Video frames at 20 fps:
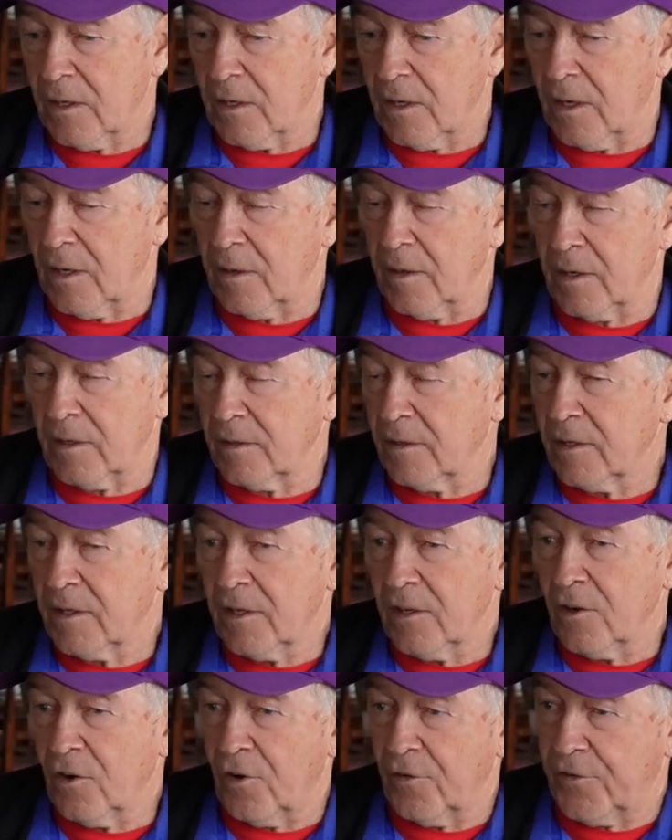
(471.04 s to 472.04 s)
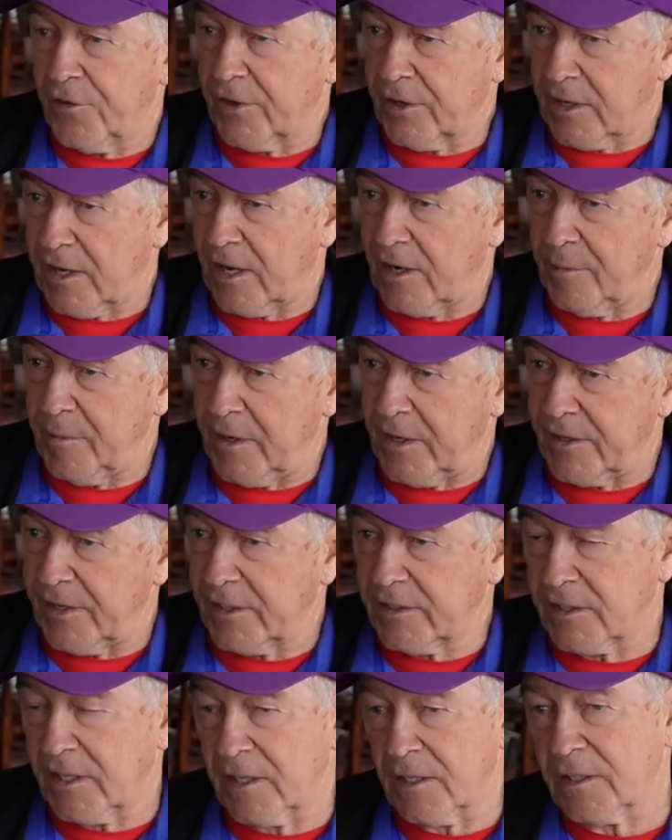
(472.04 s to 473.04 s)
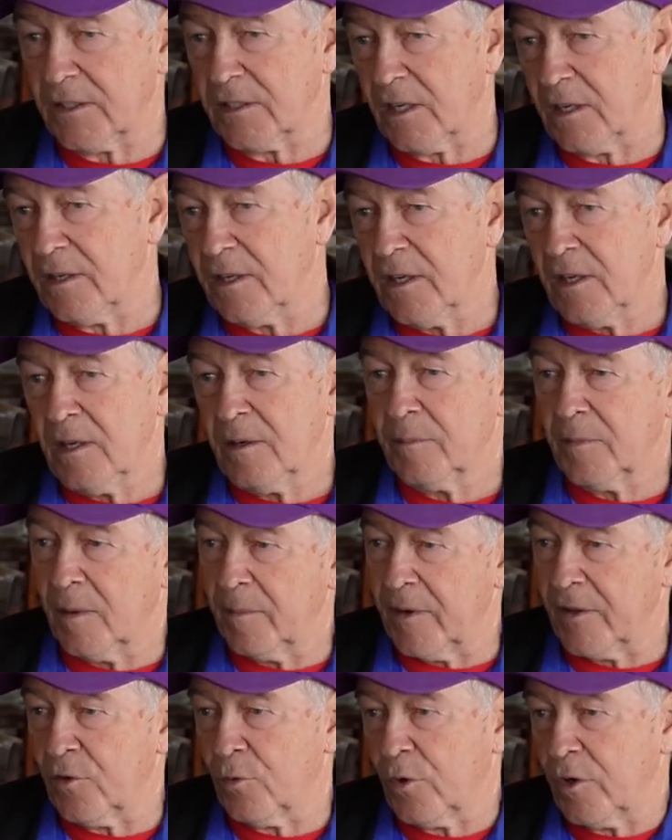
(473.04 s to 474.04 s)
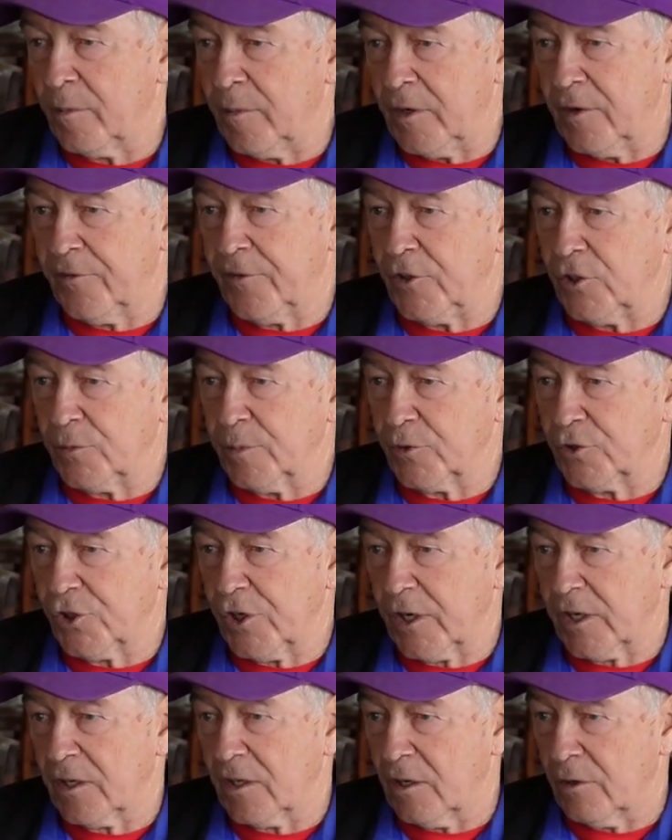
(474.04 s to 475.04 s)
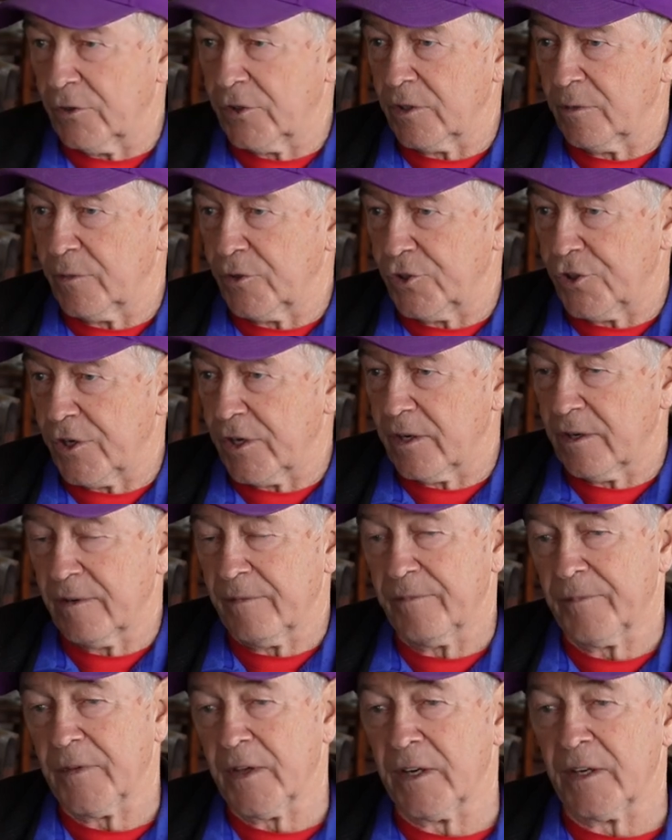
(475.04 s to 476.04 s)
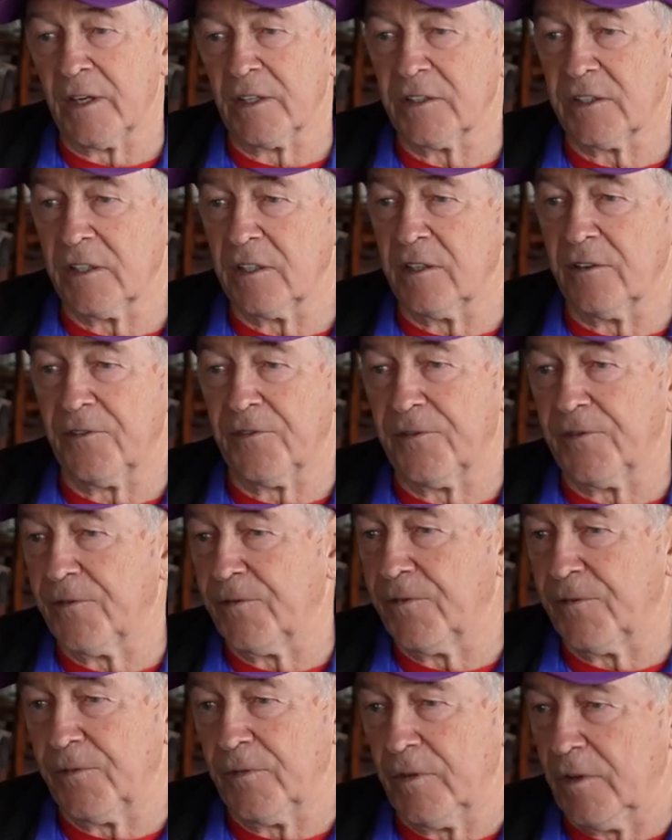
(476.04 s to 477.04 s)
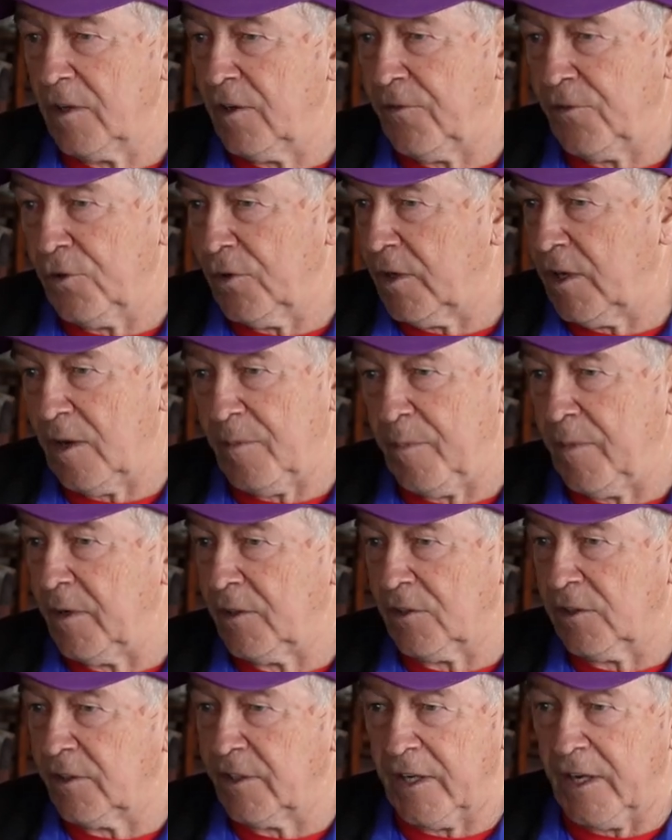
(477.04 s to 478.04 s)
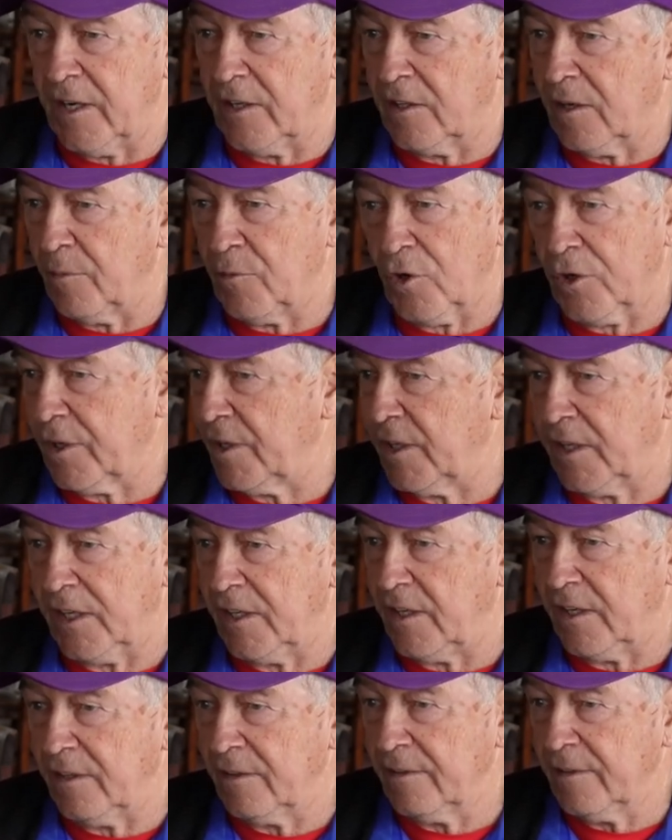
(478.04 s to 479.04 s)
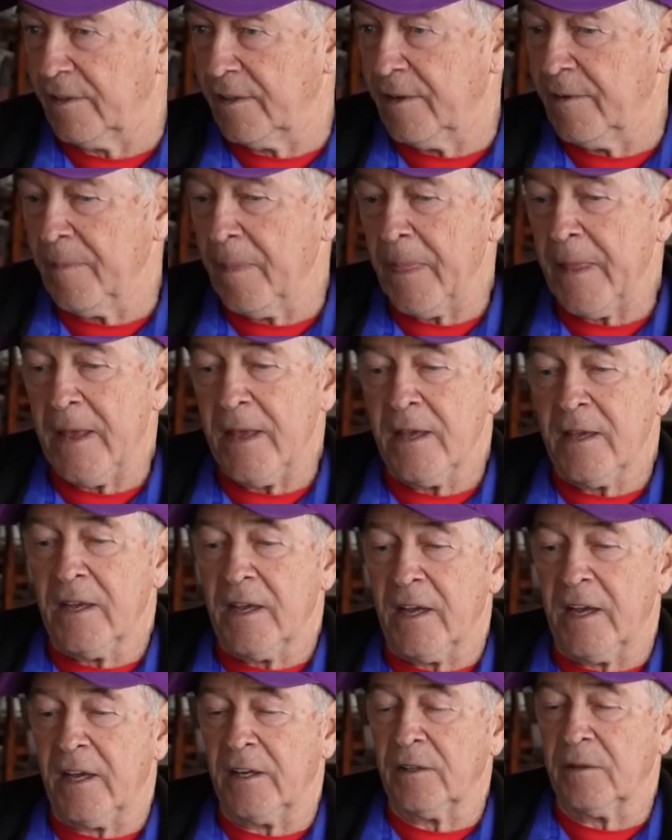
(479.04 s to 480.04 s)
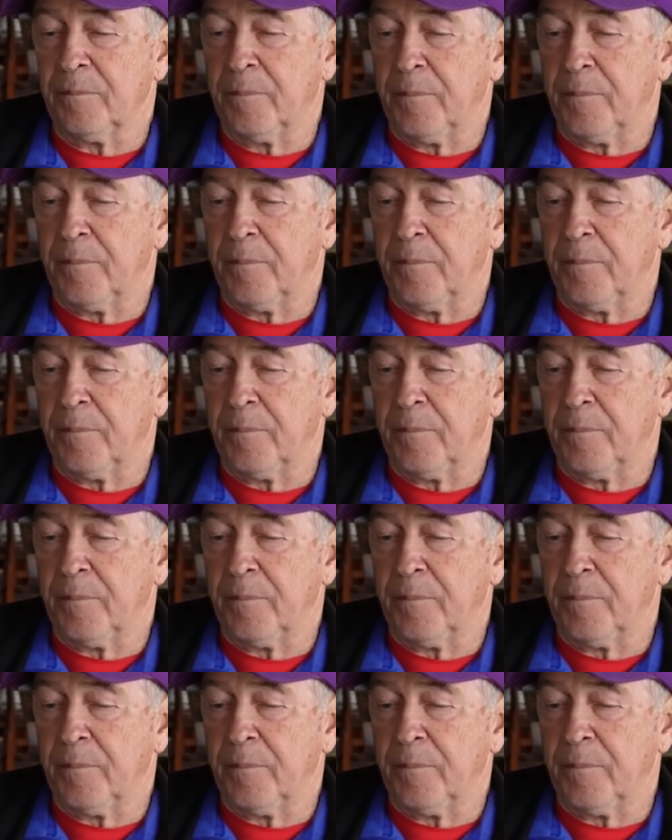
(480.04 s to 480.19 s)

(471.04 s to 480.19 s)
uh, of the academy and that, and my mother wanted me to finish my trick, and I was in my trick. And I said, if, if you keep me till the end, I'm not going to get in. And